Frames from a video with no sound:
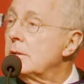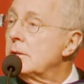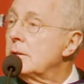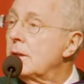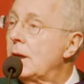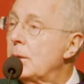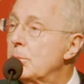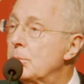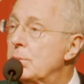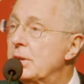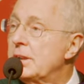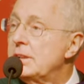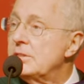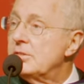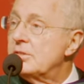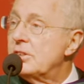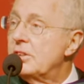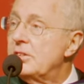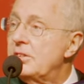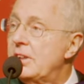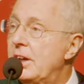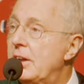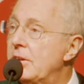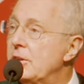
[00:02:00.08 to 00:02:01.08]
I'm pleased to
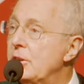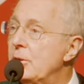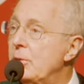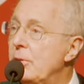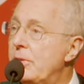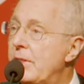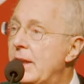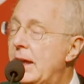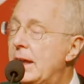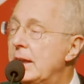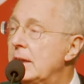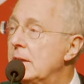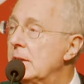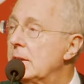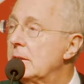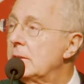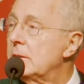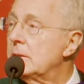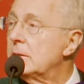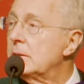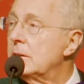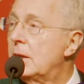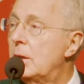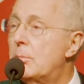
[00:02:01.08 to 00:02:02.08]
tell you that
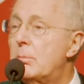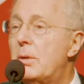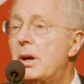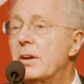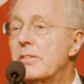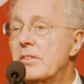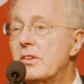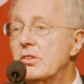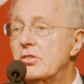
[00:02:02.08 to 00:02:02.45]
among the